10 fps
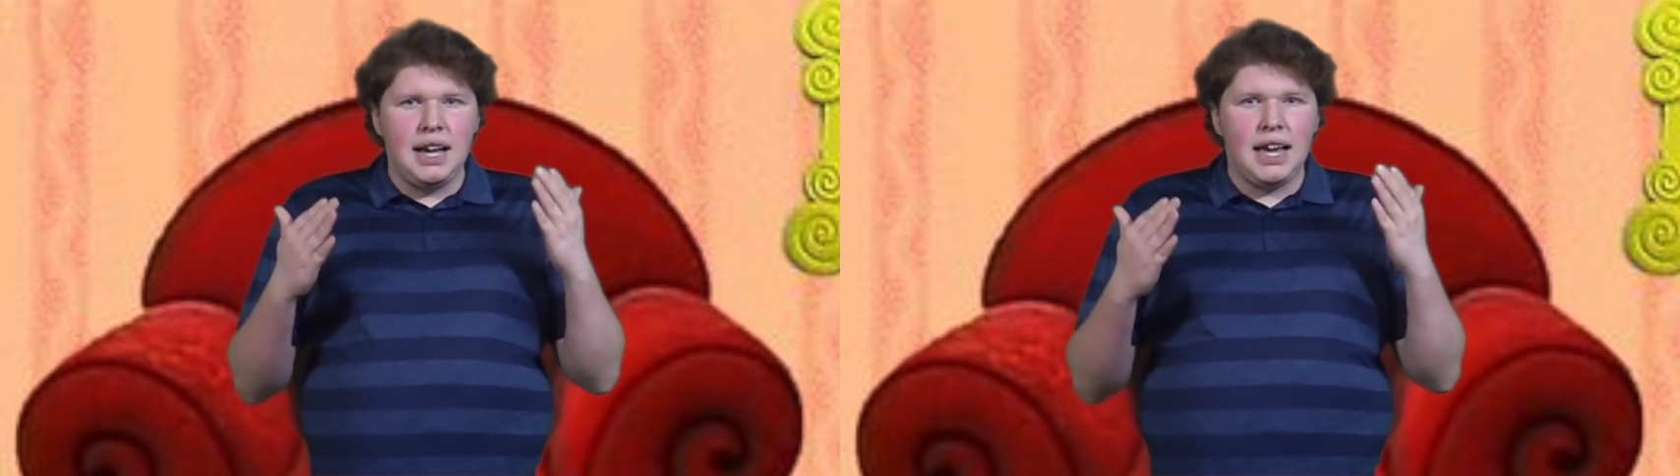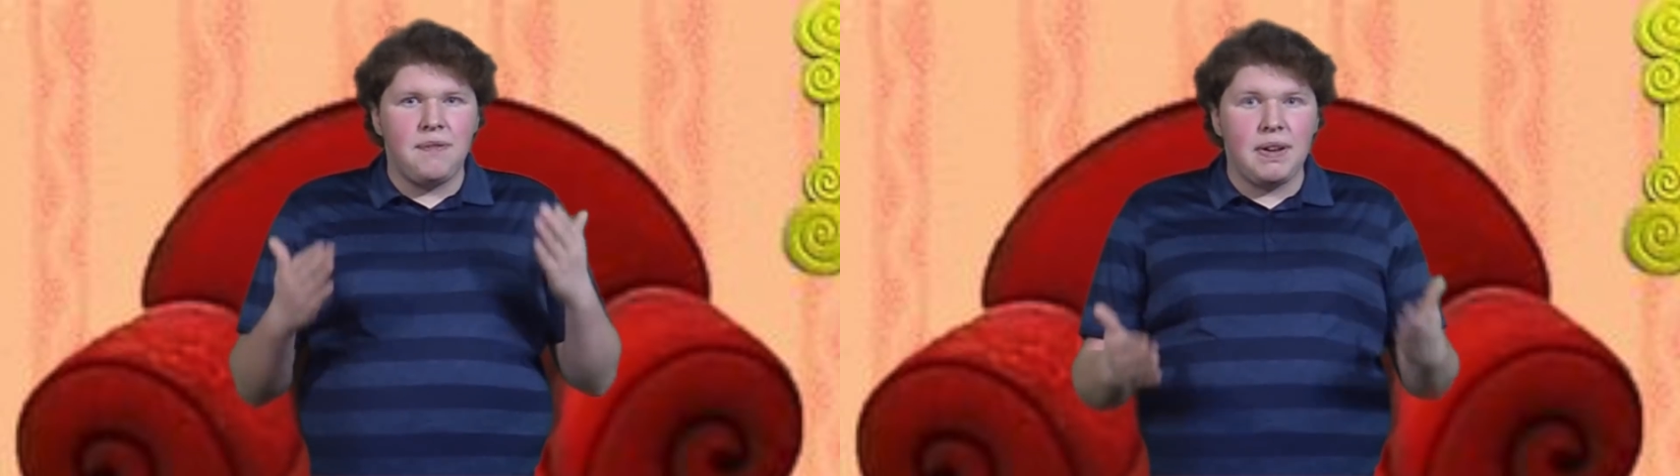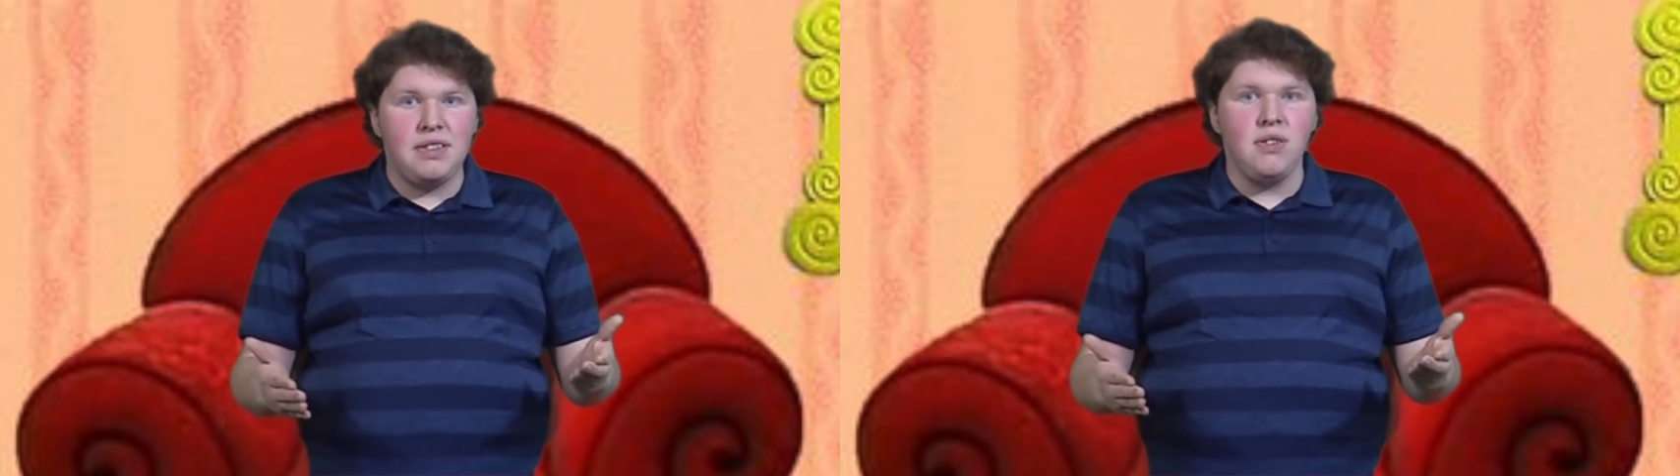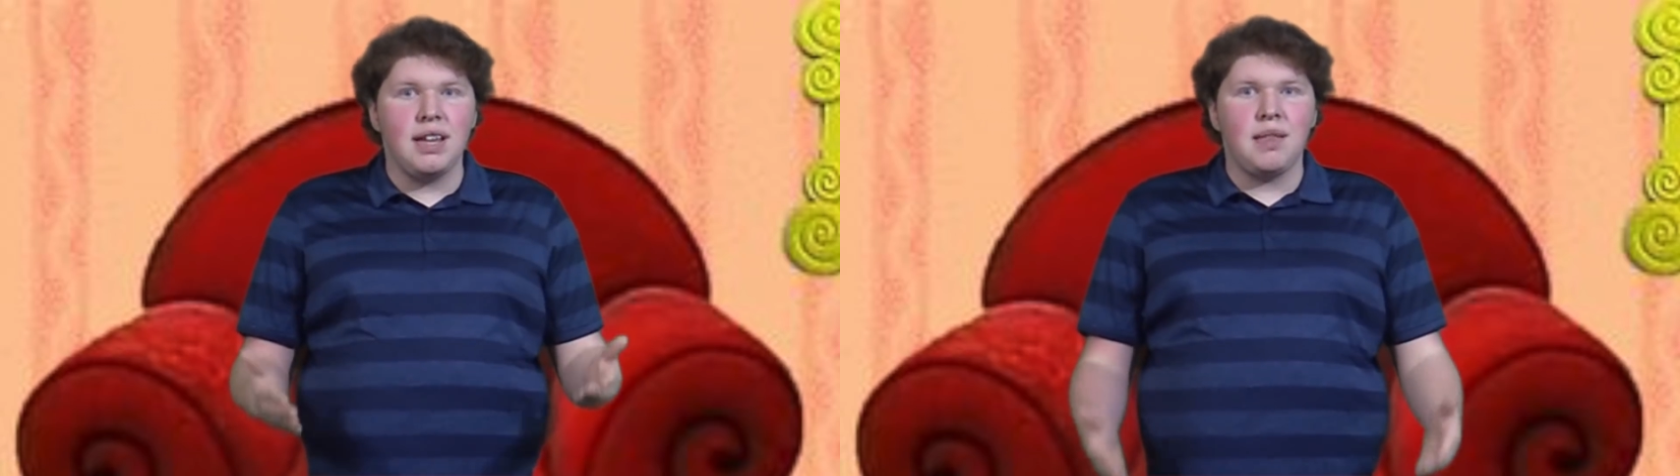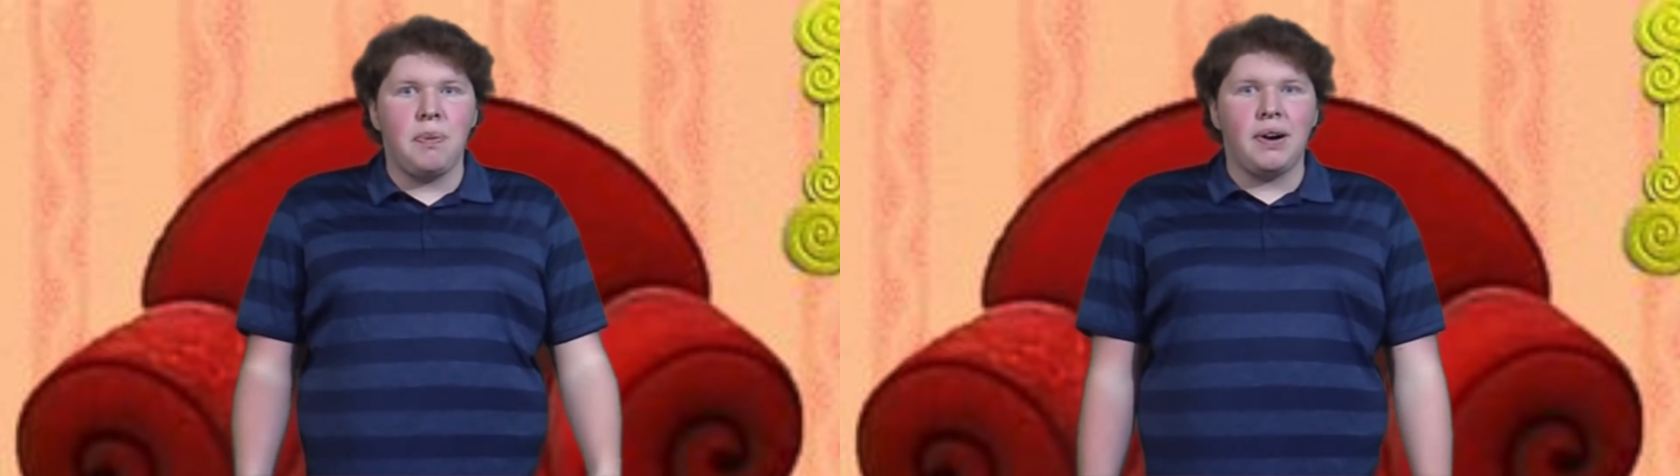and if I do
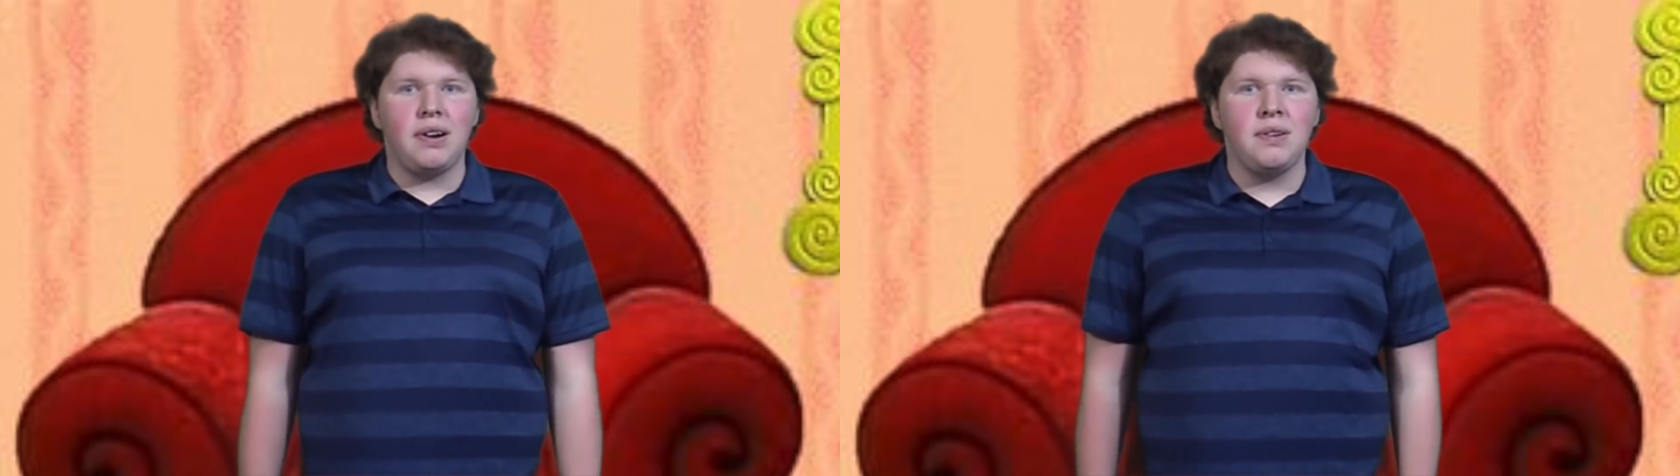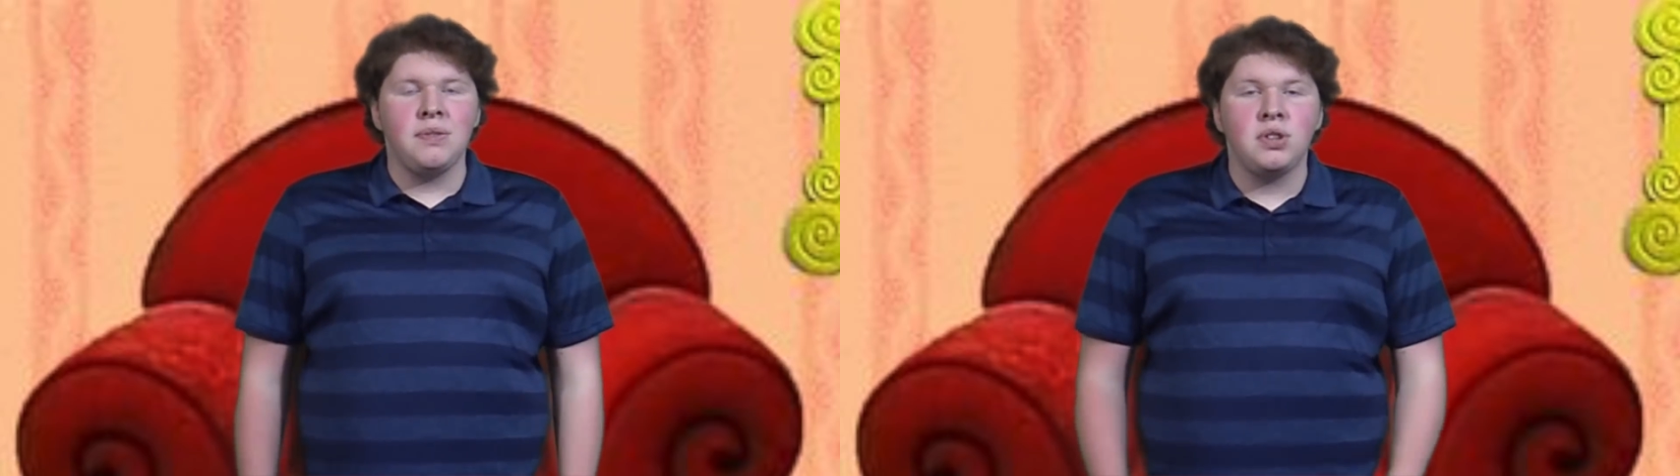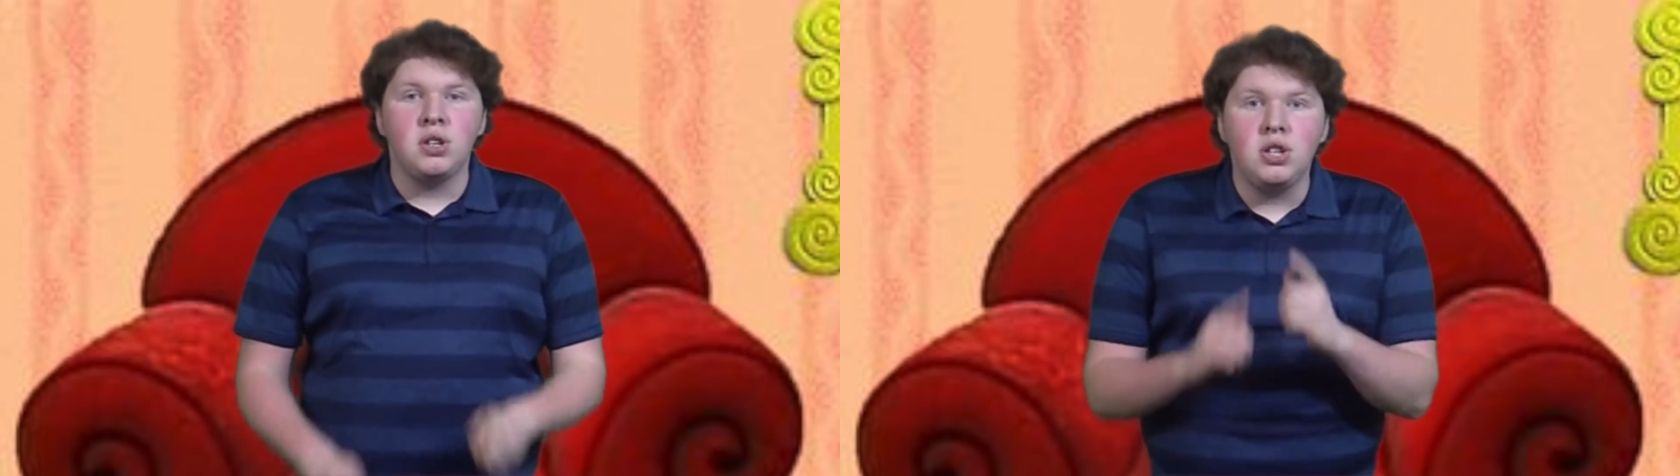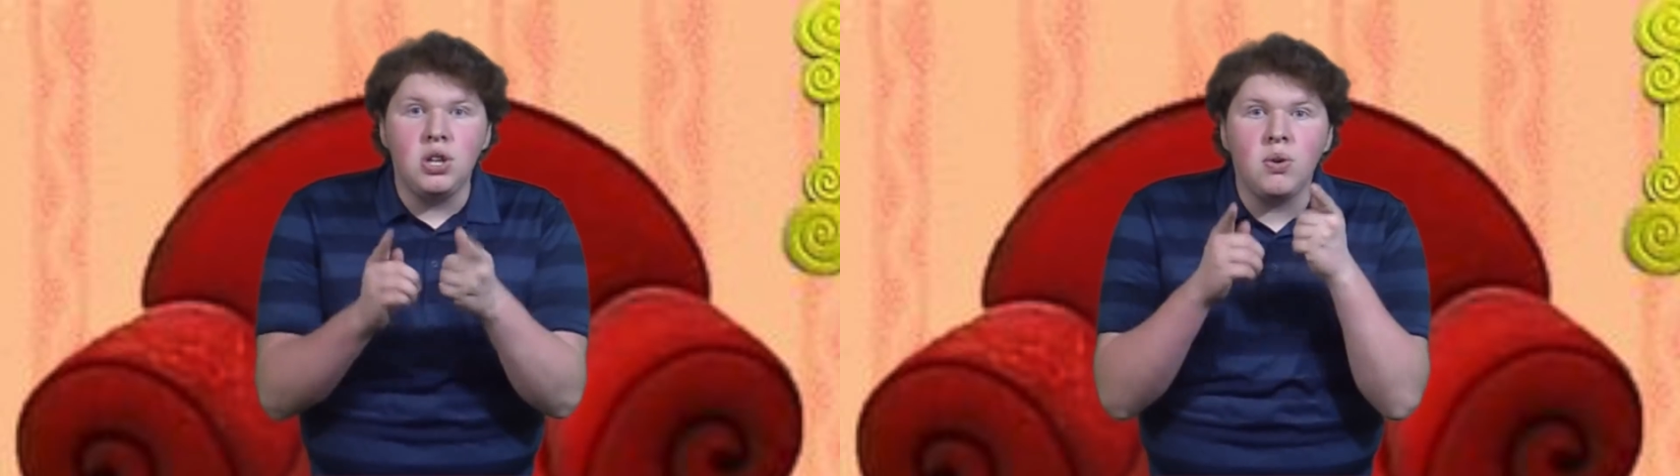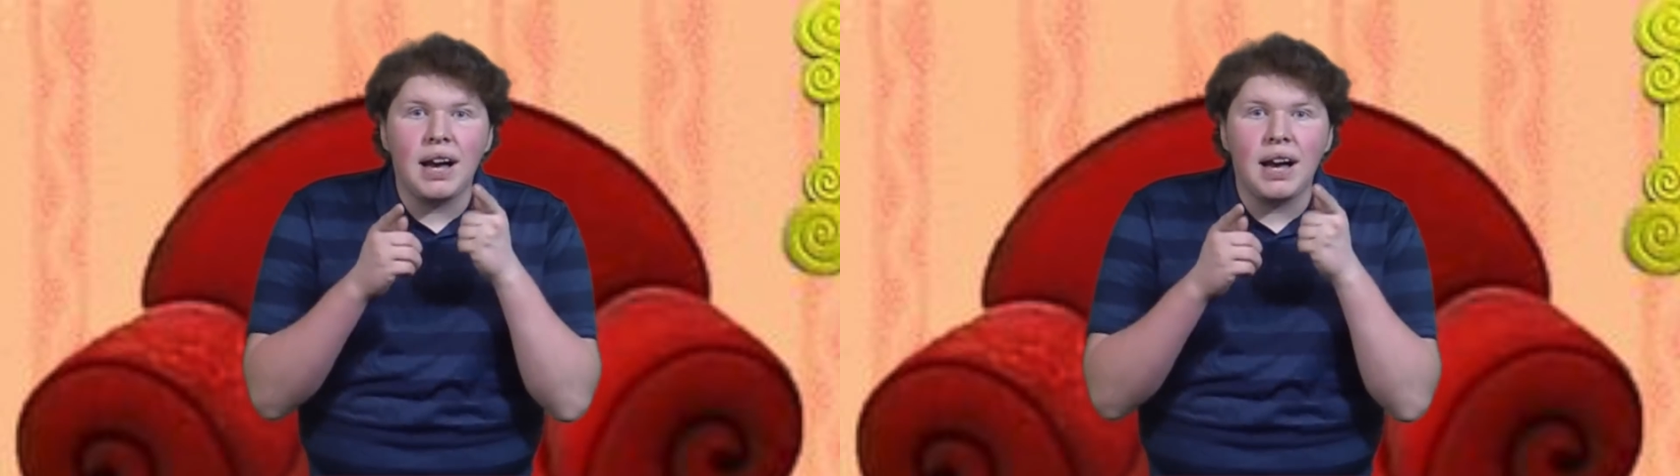get the part, you